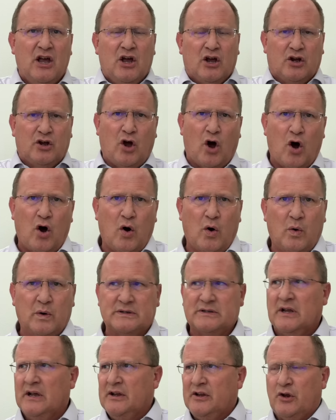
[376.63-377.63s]
Go,
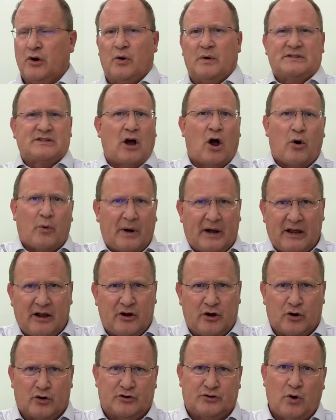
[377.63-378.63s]
you know, it's already at
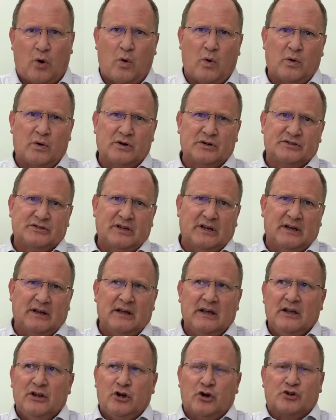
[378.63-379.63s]
your doors. Uh,
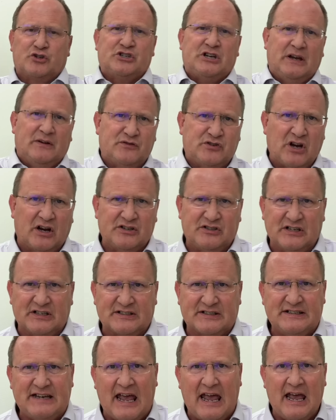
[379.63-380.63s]
your chief judge is
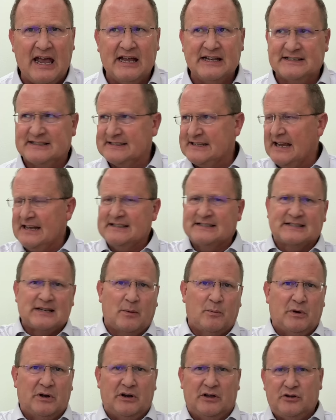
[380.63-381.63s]
dead. Send
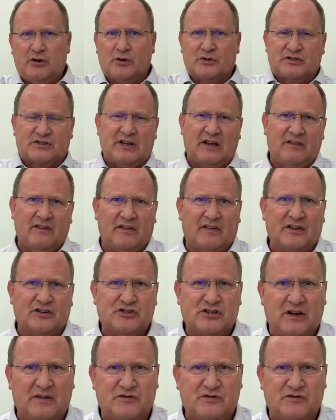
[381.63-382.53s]
someone and you'll see that the chief